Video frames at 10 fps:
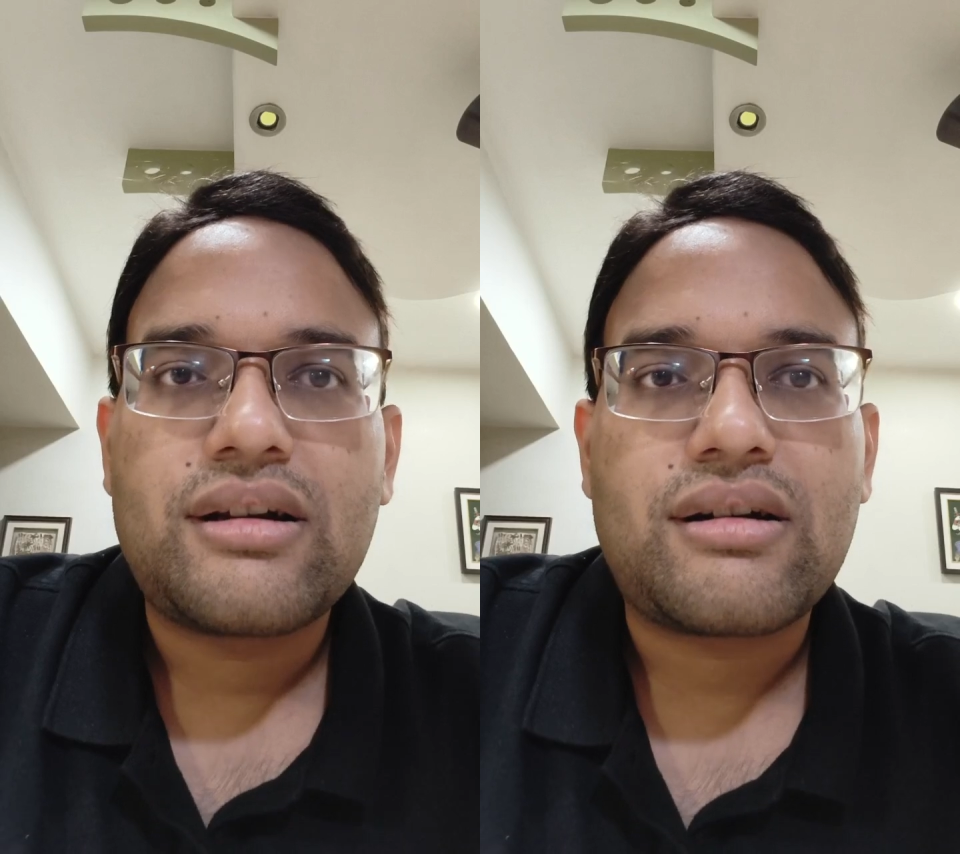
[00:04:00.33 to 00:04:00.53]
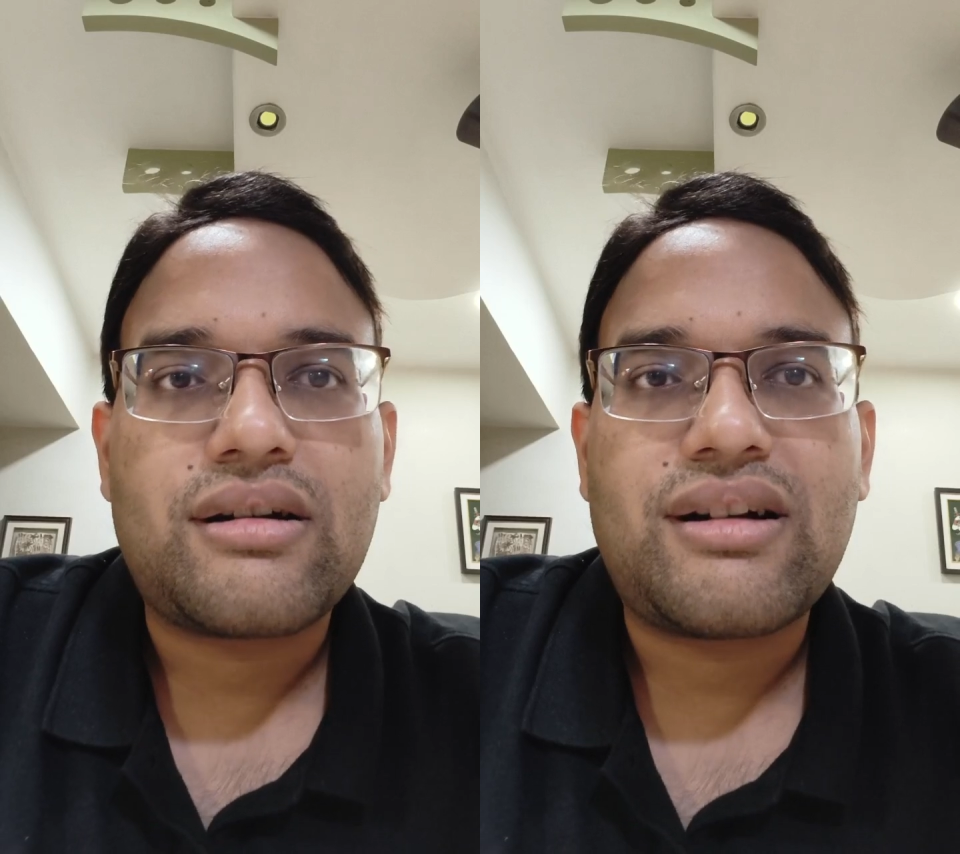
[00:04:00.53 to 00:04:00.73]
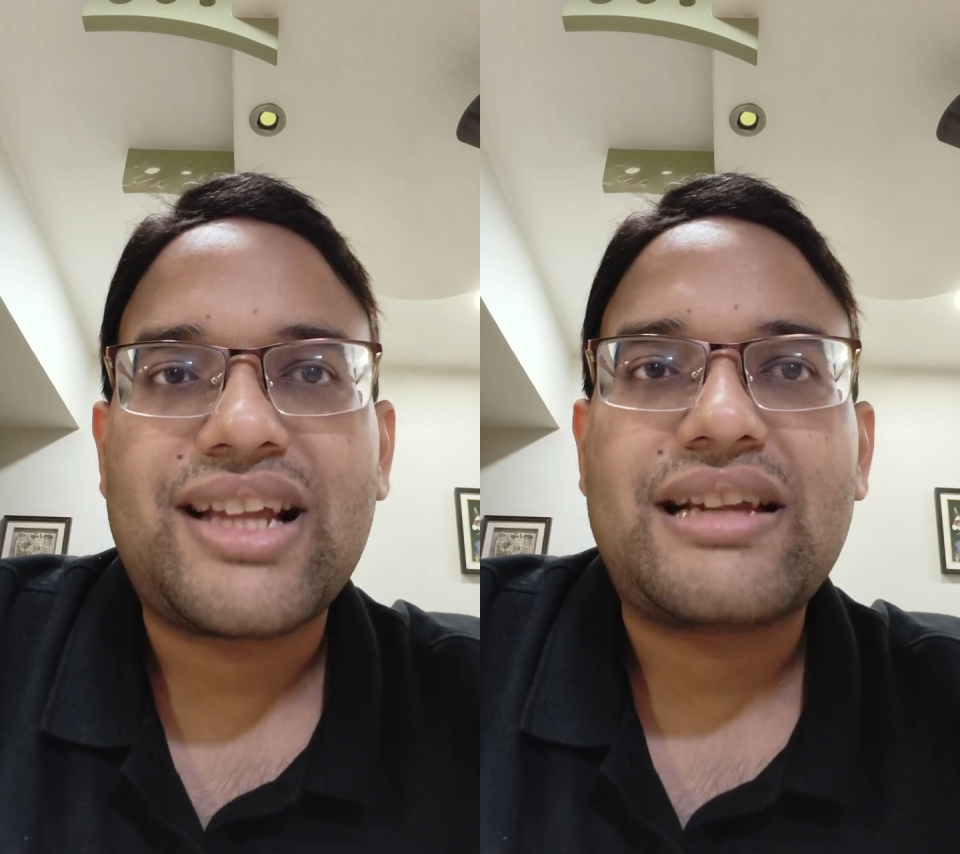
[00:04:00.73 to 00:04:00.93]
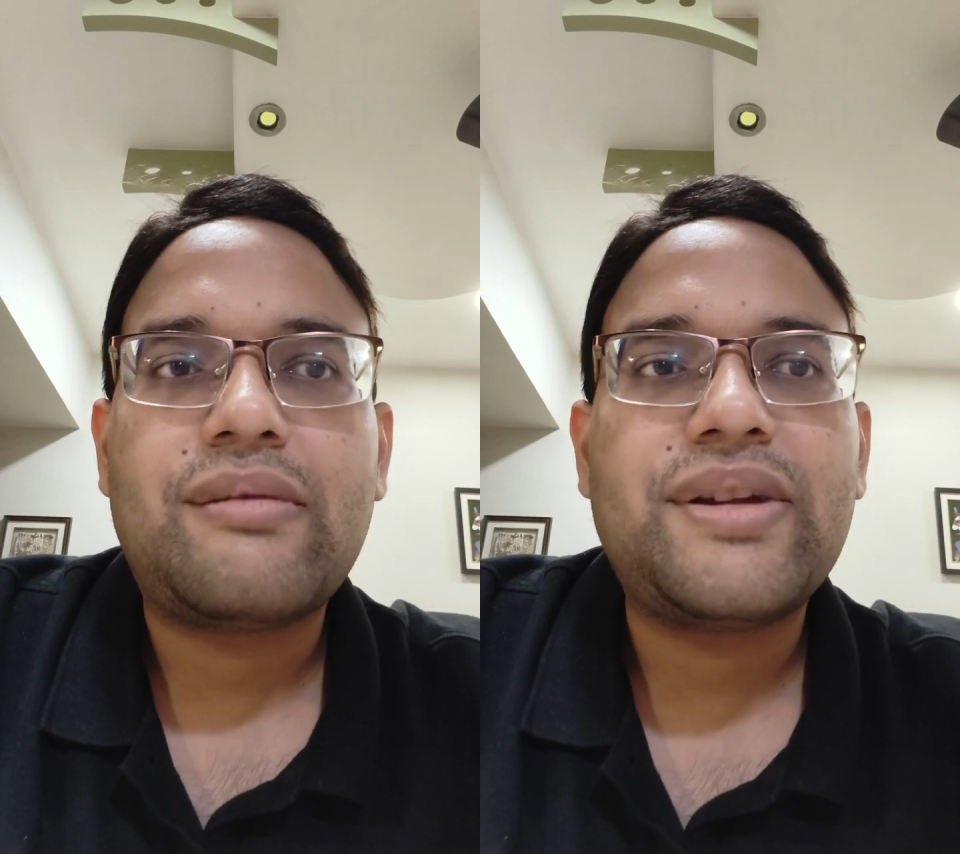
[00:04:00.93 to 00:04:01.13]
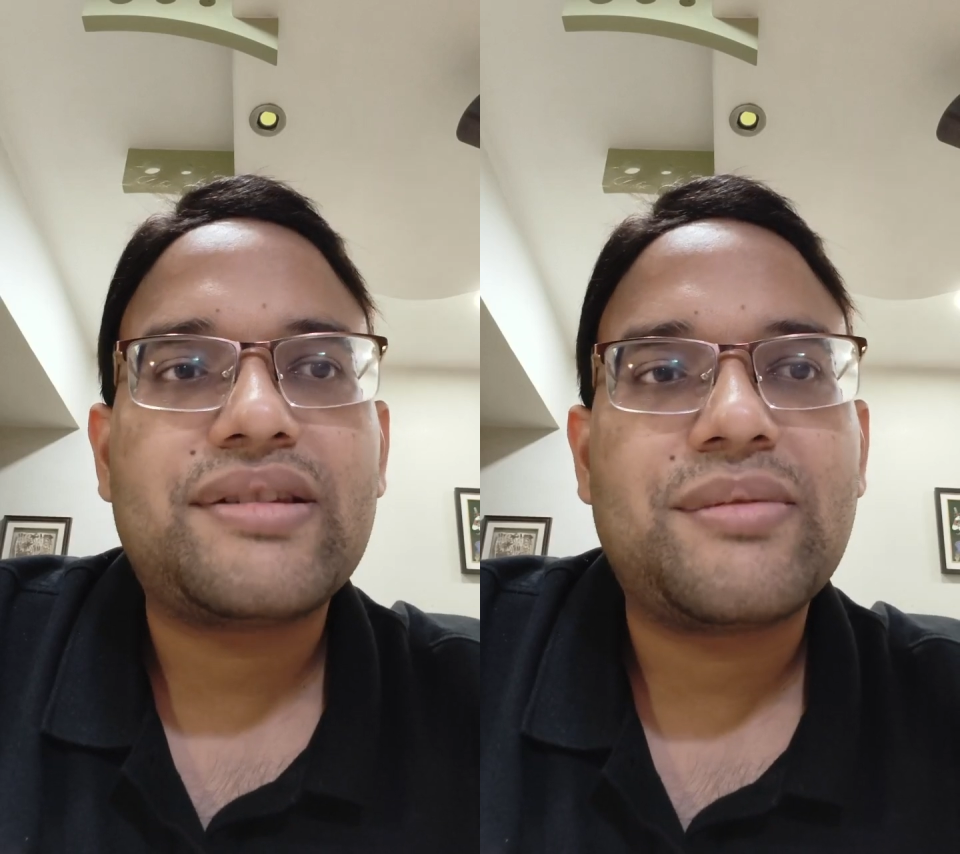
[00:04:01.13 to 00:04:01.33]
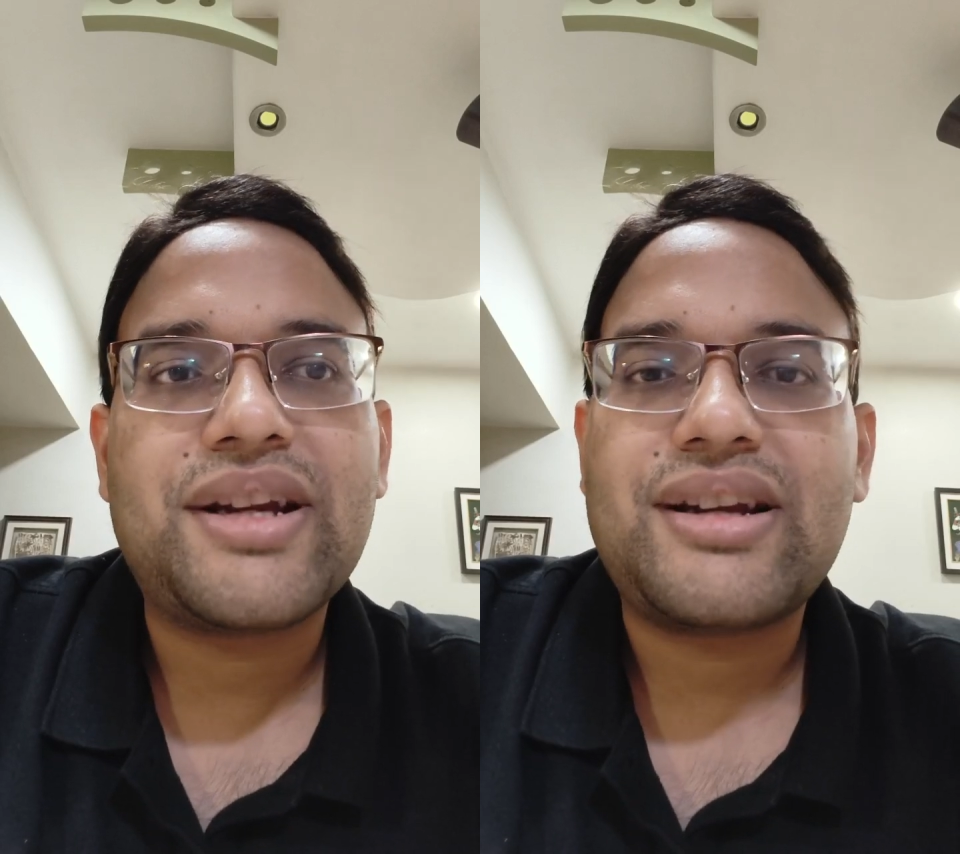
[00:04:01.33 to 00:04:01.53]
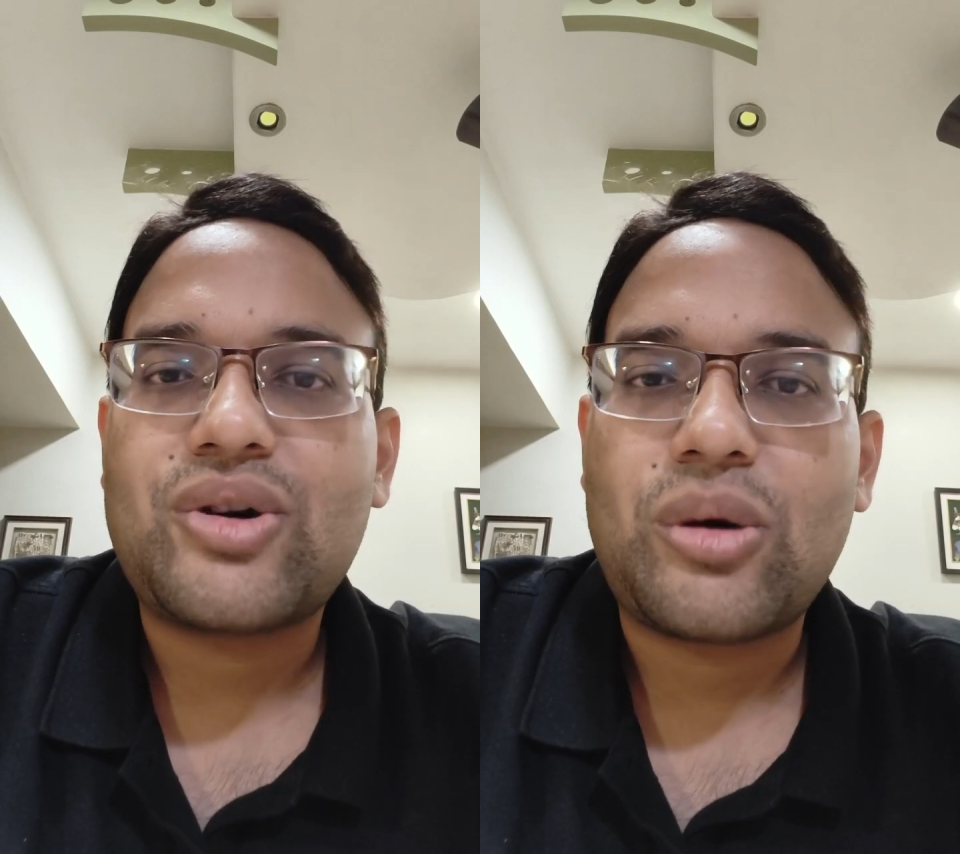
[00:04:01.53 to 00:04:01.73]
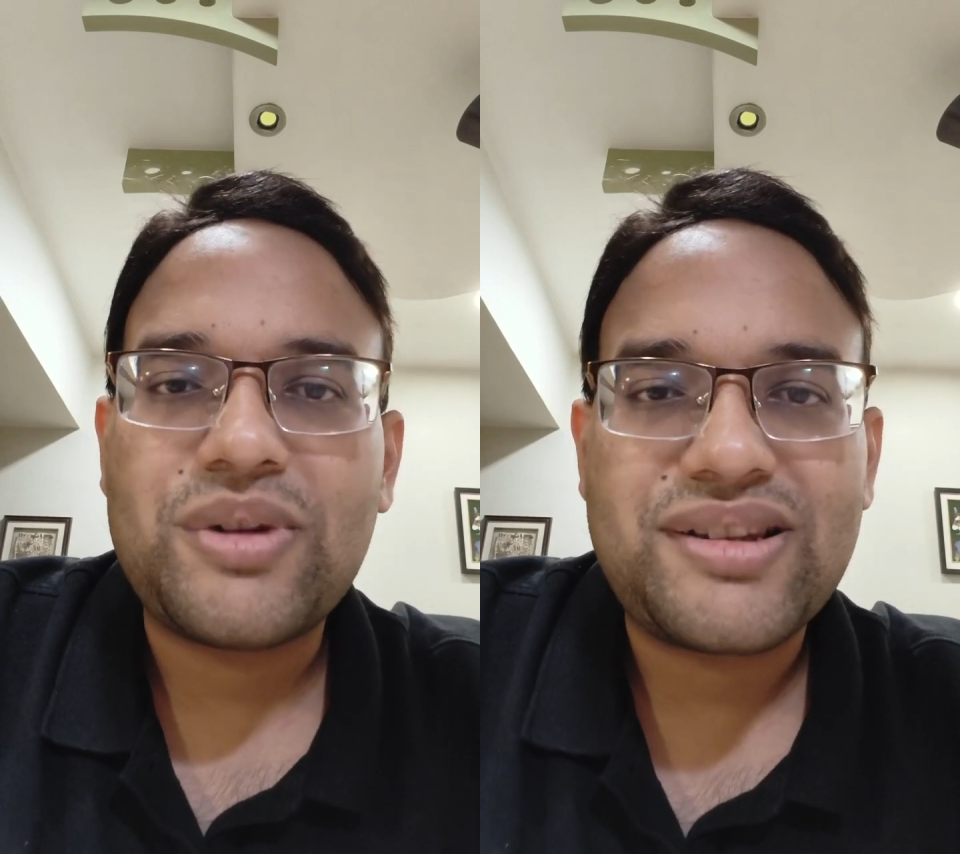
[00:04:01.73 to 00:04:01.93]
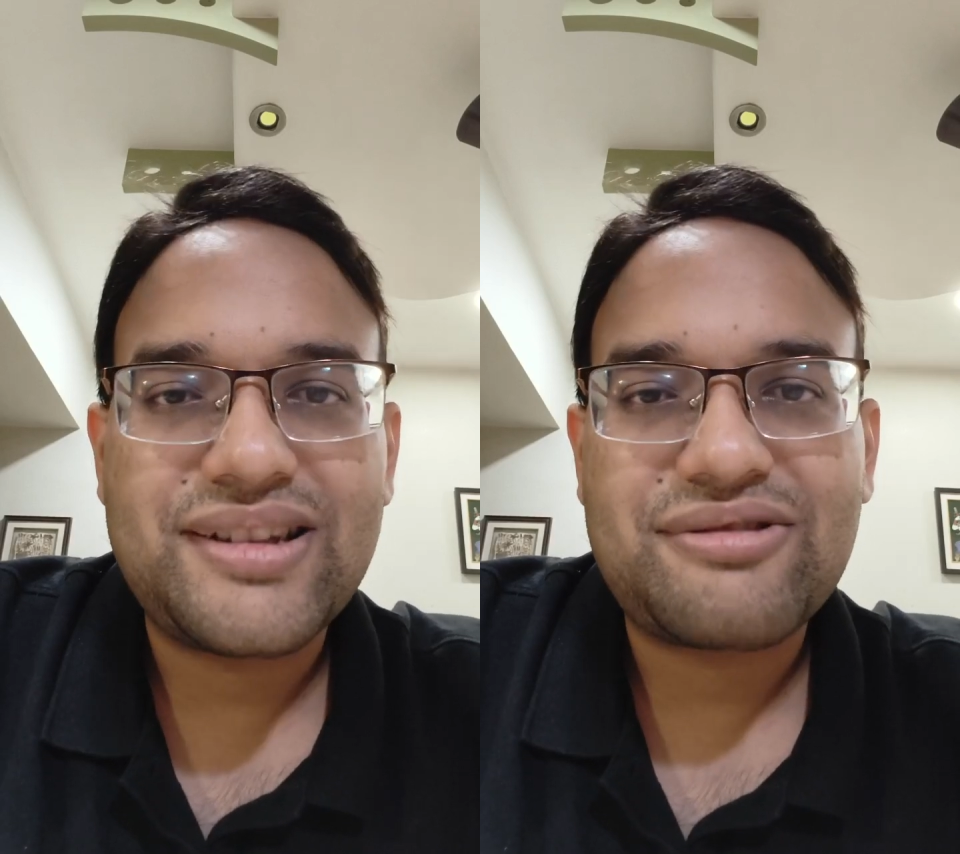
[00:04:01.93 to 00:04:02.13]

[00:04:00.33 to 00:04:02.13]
and there will be some really common